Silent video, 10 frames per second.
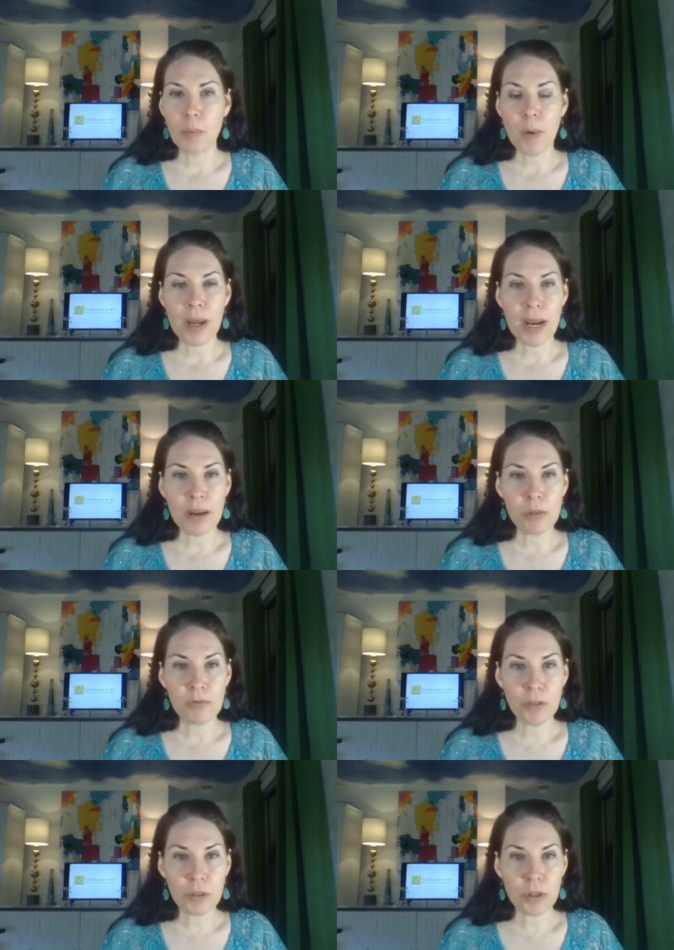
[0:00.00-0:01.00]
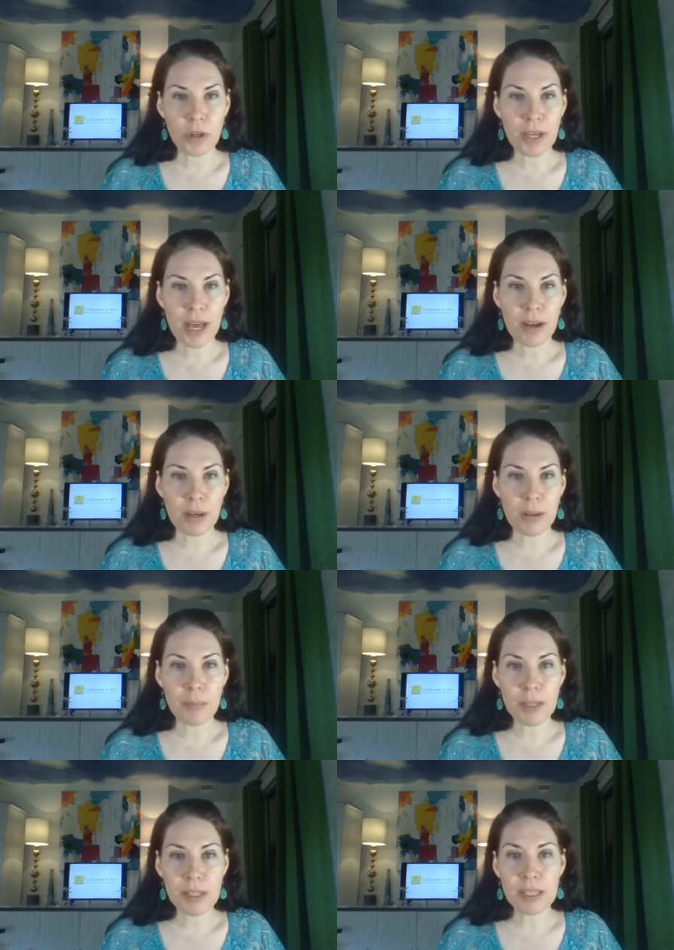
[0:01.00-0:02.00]
when I was first starting out in my
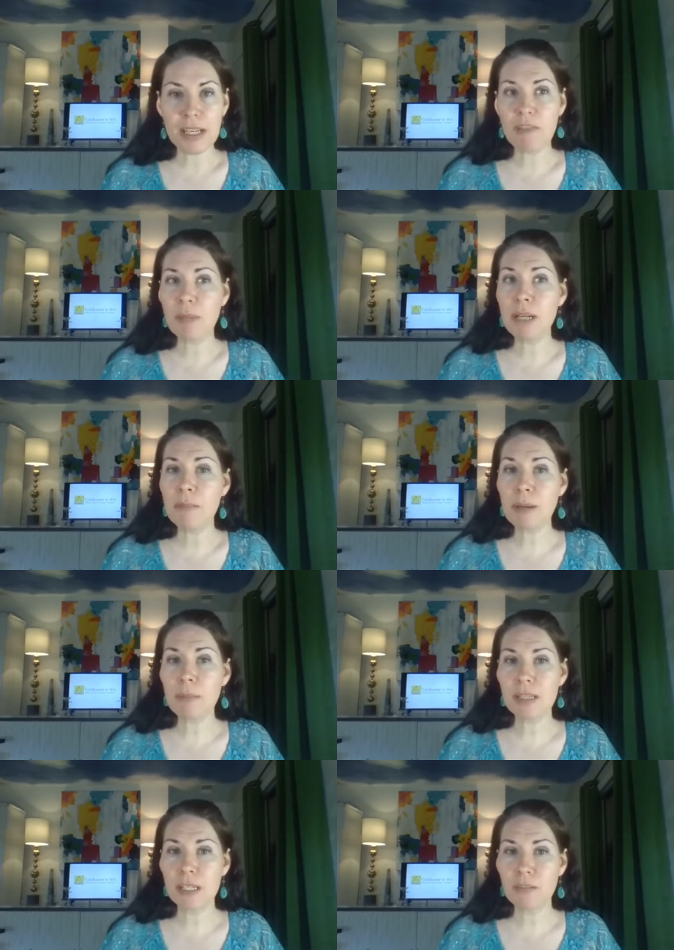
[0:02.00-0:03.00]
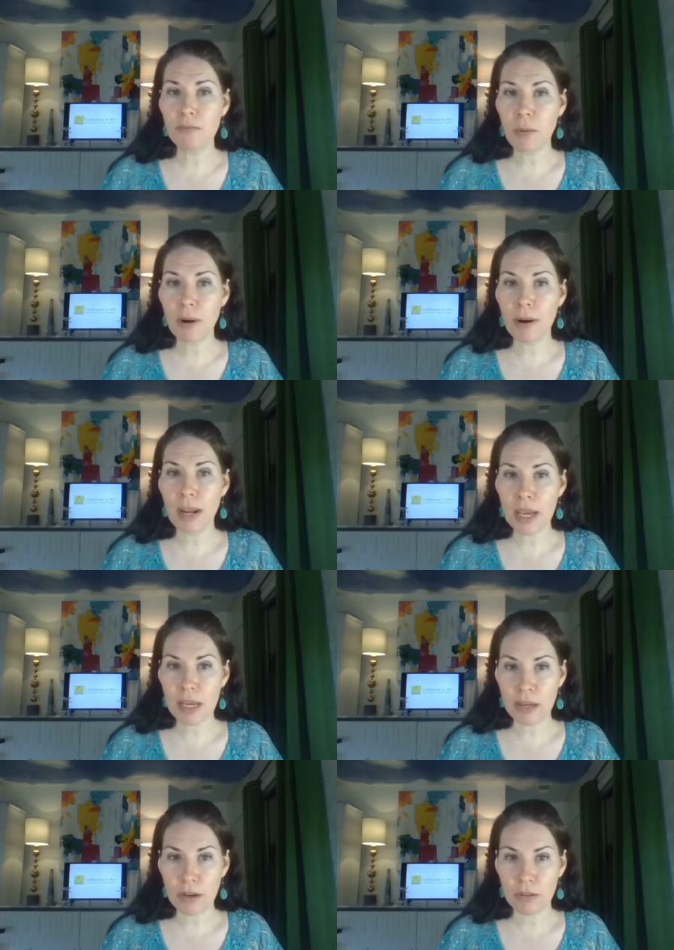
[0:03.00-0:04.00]
business, and I've been in my business for eight
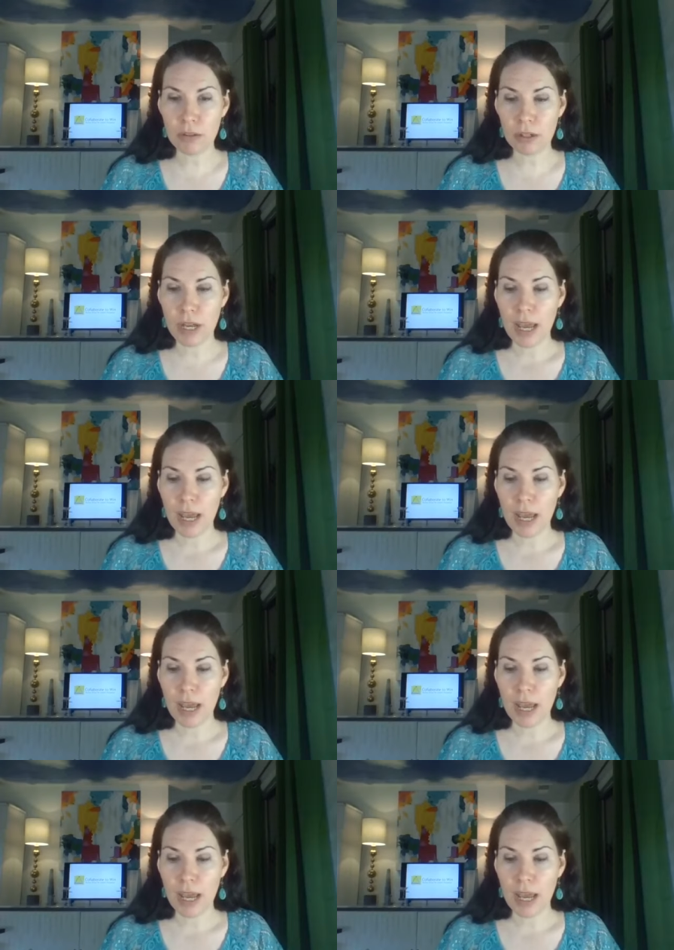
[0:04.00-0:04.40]
years,